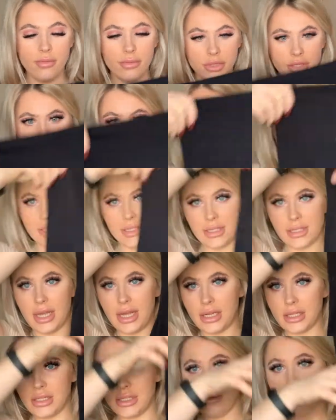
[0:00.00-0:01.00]
which is
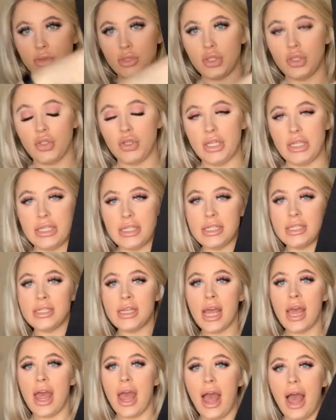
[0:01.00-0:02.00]
exactly what you need.
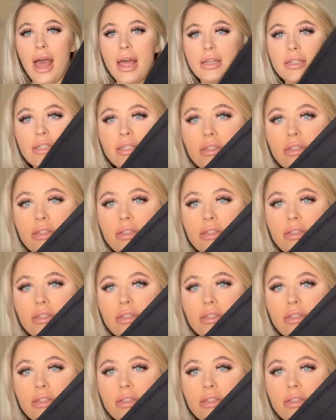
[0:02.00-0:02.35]
And it's